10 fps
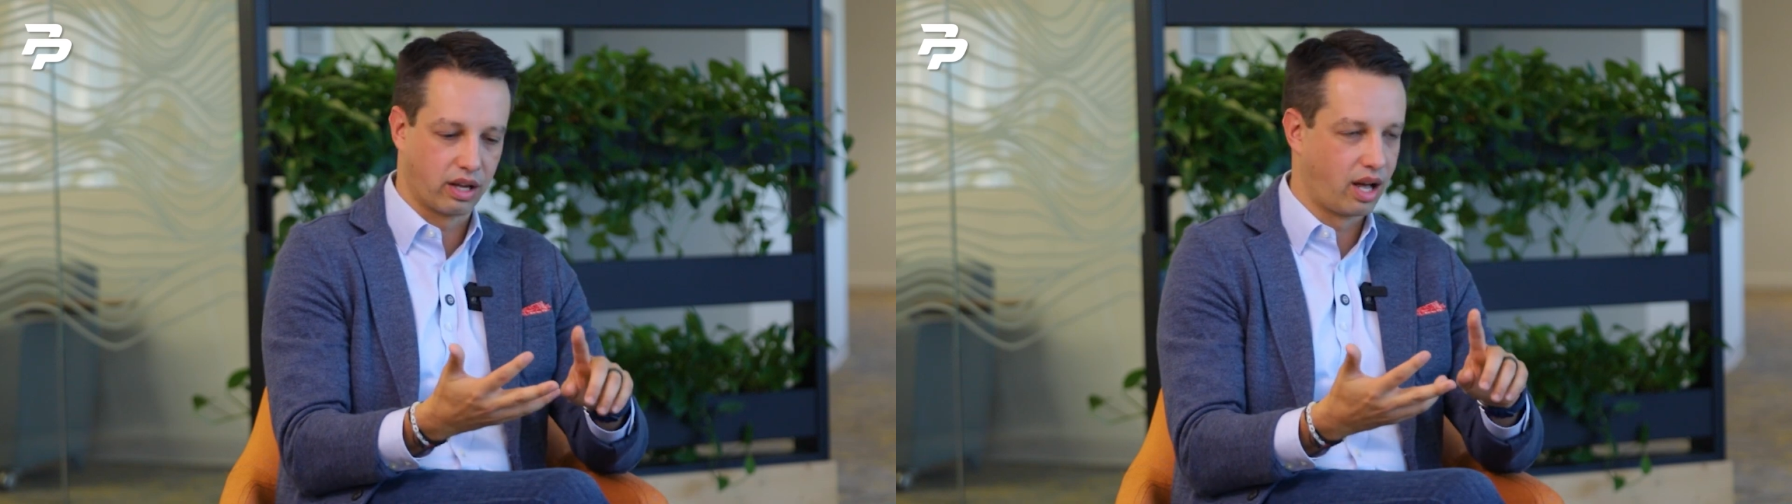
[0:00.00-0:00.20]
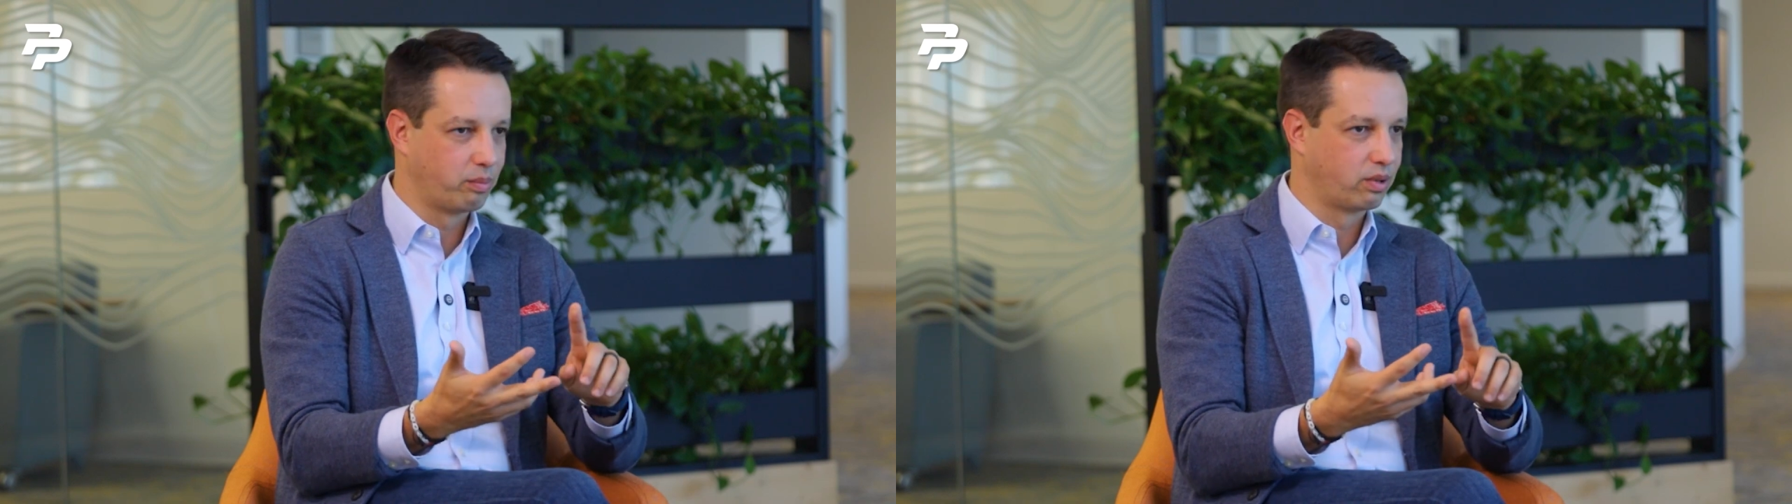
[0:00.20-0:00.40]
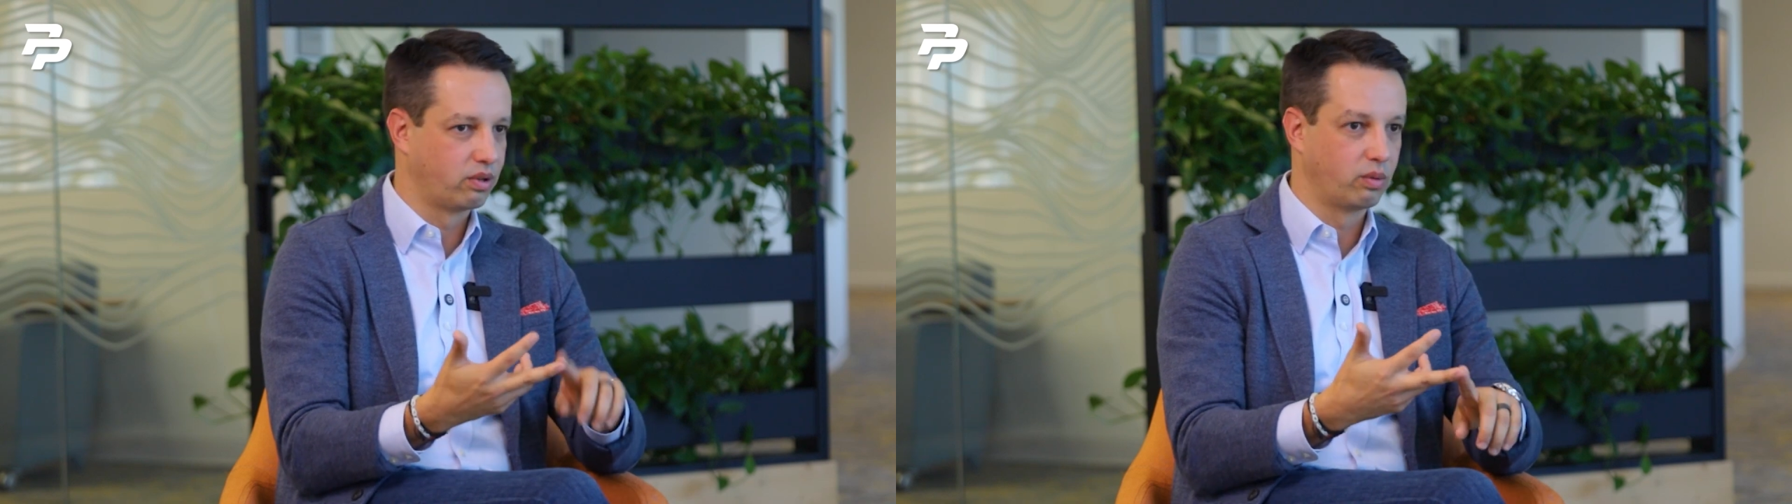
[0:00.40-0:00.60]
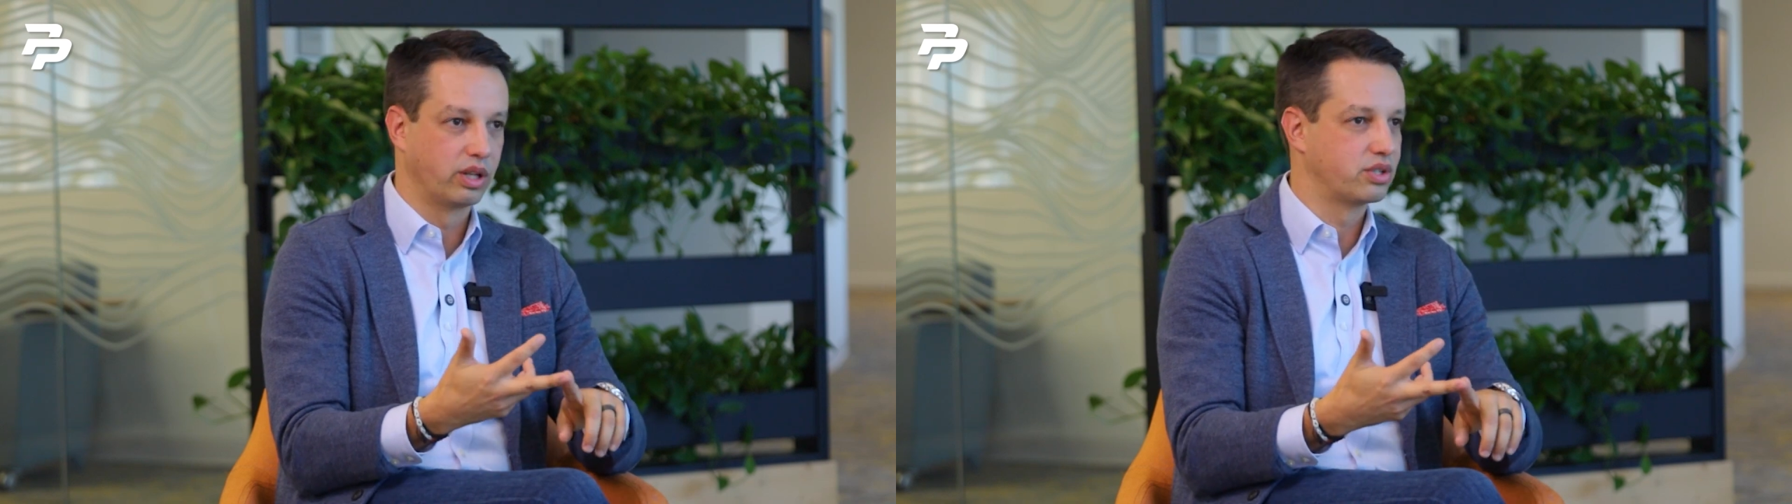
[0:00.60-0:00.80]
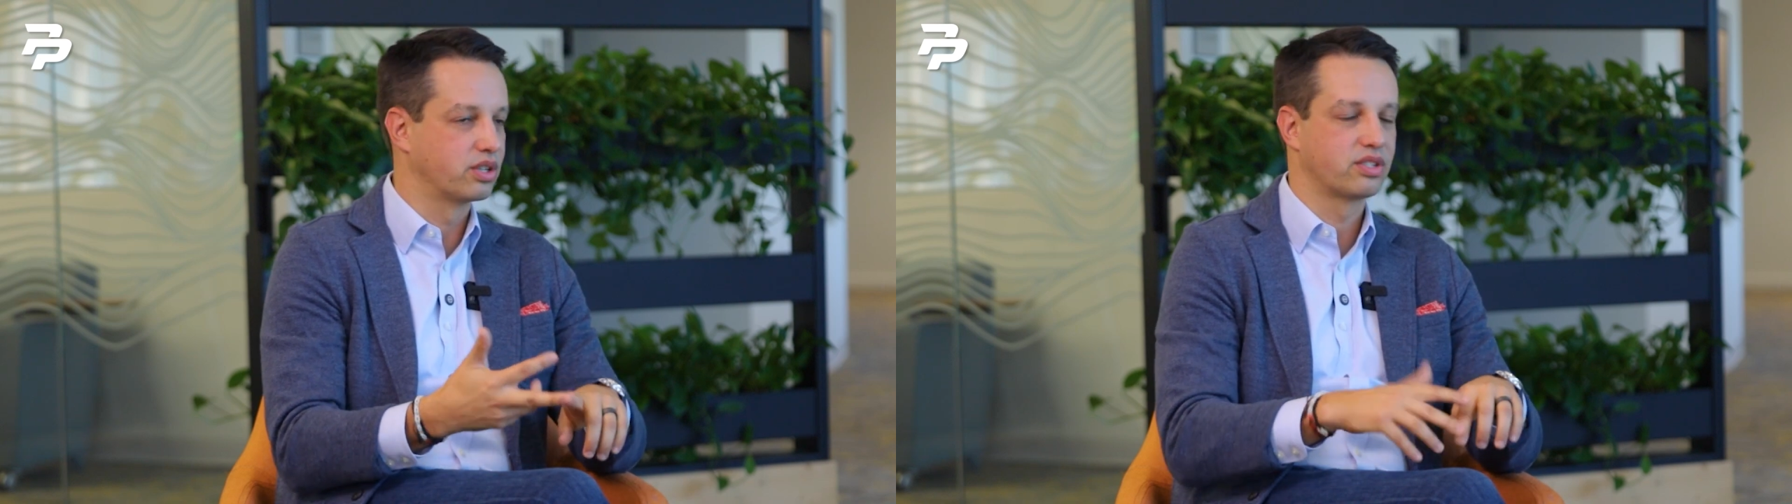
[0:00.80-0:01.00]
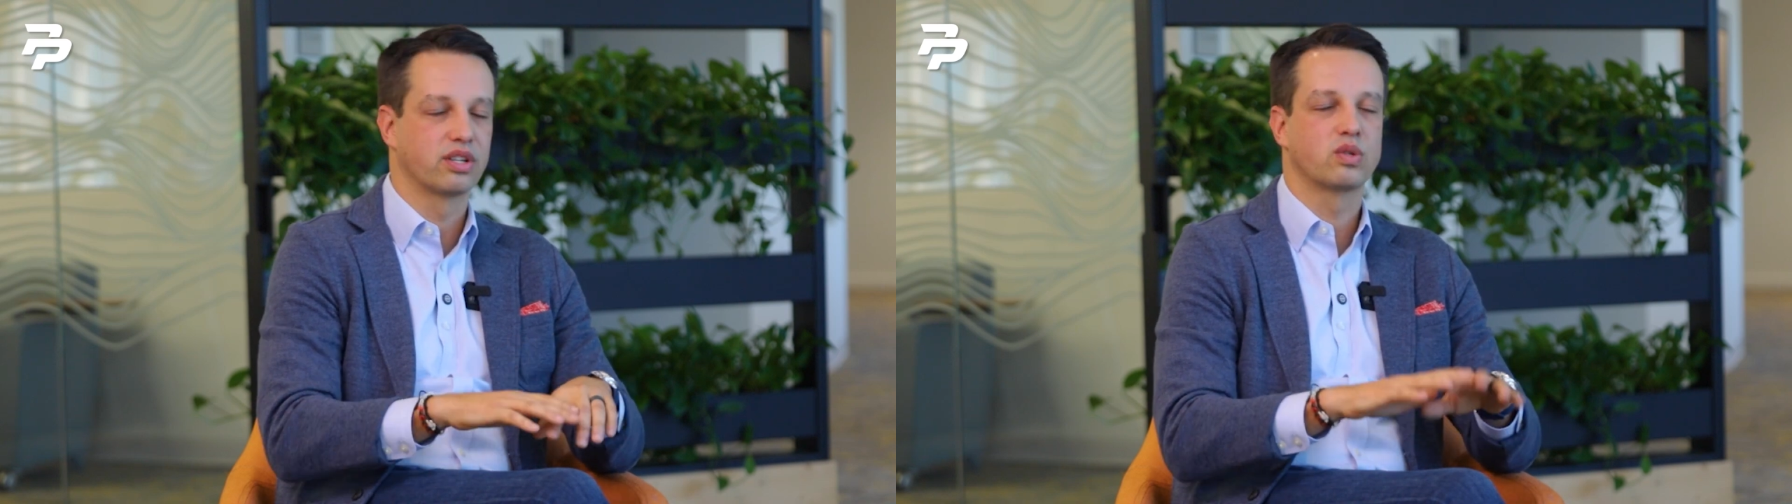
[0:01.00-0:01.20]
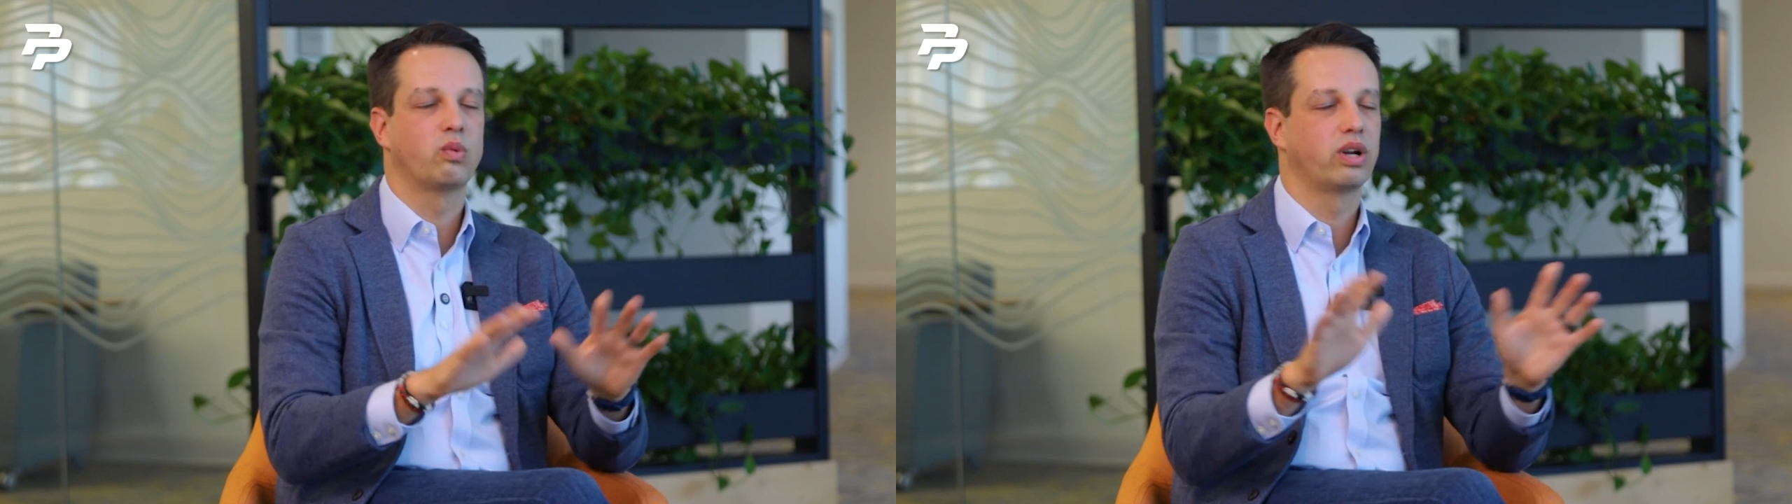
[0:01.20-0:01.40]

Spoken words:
capital, logistics,